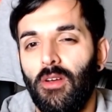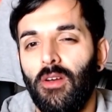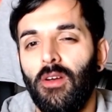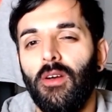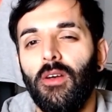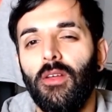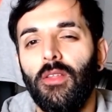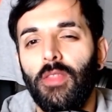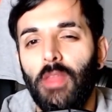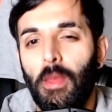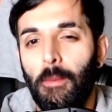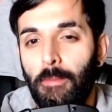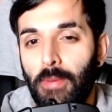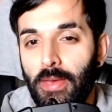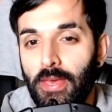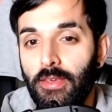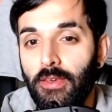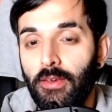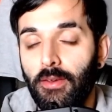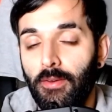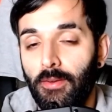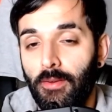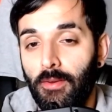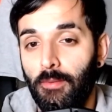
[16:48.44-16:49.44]
they're bigger
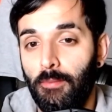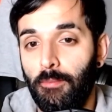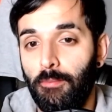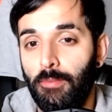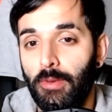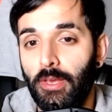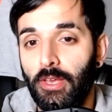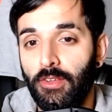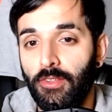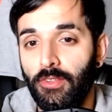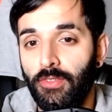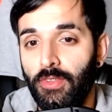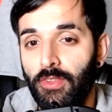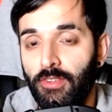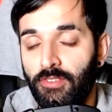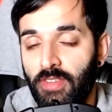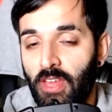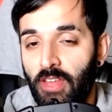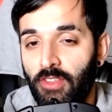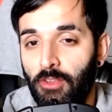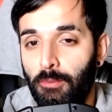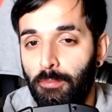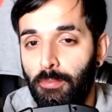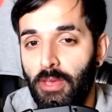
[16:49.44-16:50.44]
than the
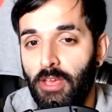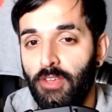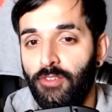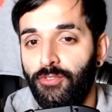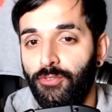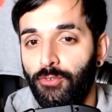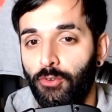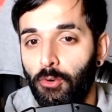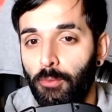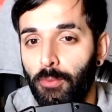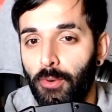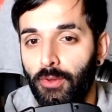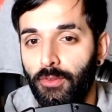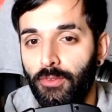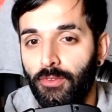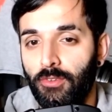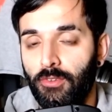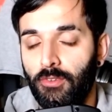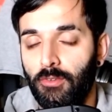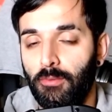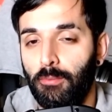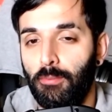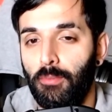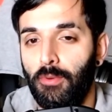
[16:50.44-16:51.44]
standard PS4
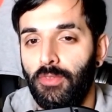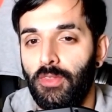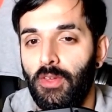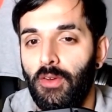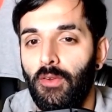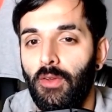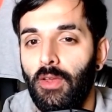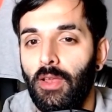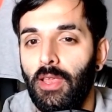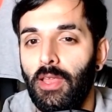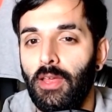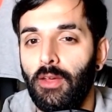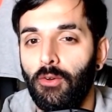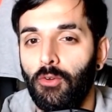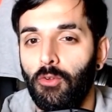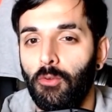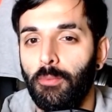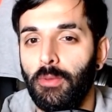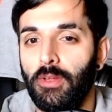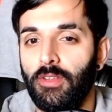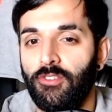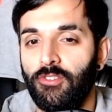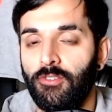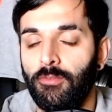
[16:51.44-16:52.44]
buttons, but they're a little
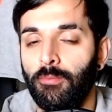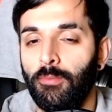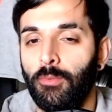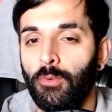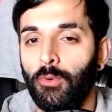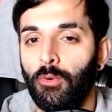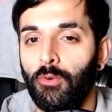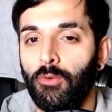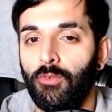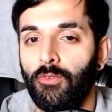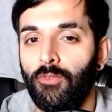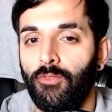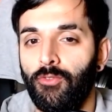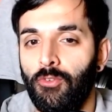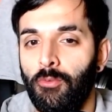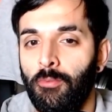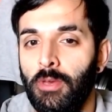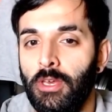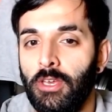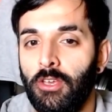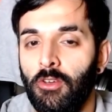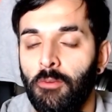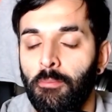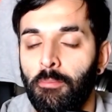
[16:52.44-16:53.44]
bit small for me
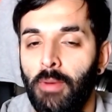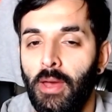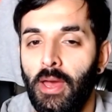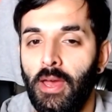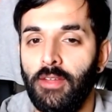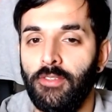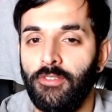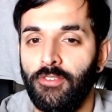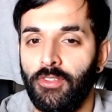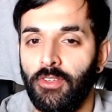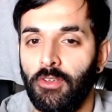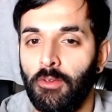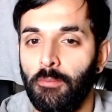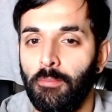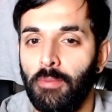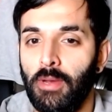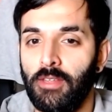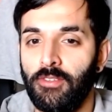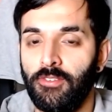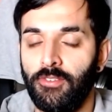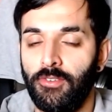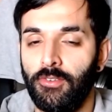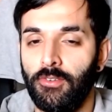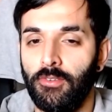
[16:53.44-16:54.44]
compared to the
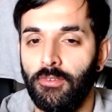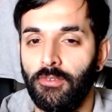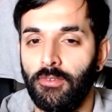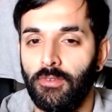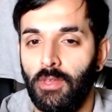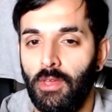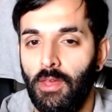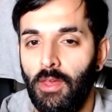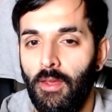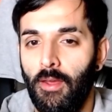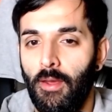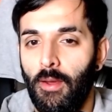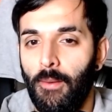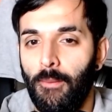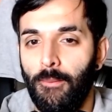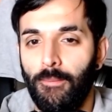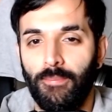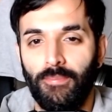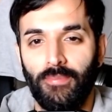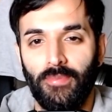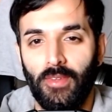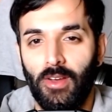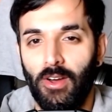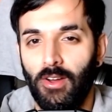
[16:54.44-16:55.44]
competitors.
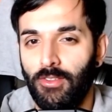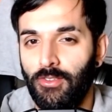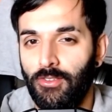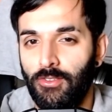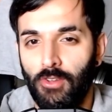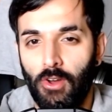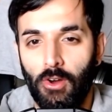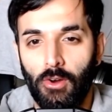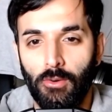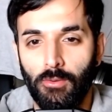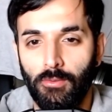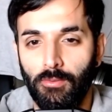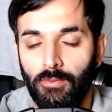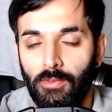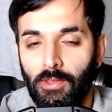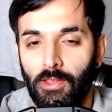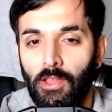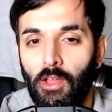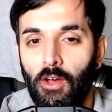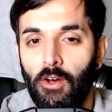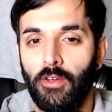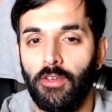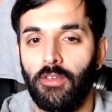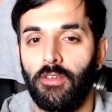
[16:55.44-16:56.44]
I don't
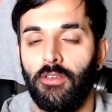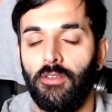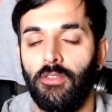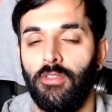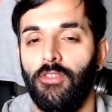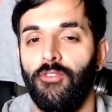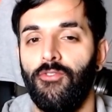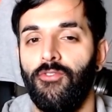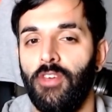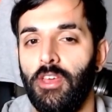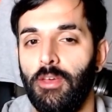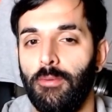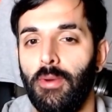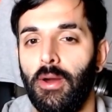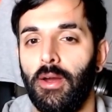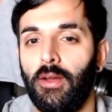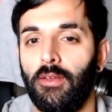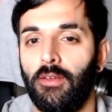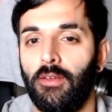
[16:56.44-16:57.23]
like the feedback